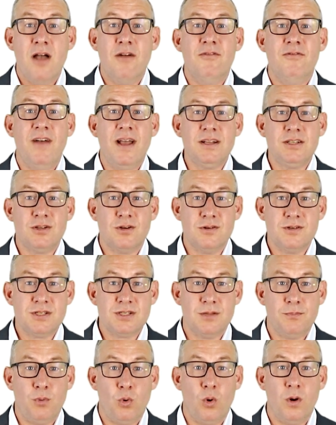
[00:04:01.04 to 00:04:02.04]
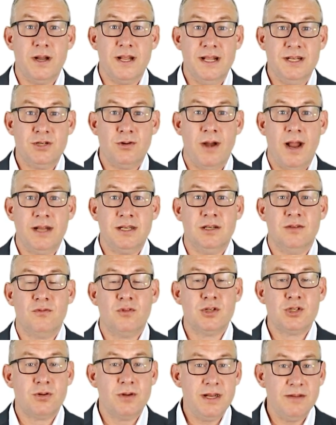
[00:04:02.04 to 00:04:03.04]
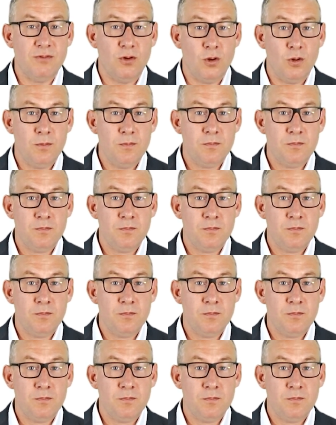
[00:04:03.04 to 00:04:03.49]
Vectors support interactive retrieval,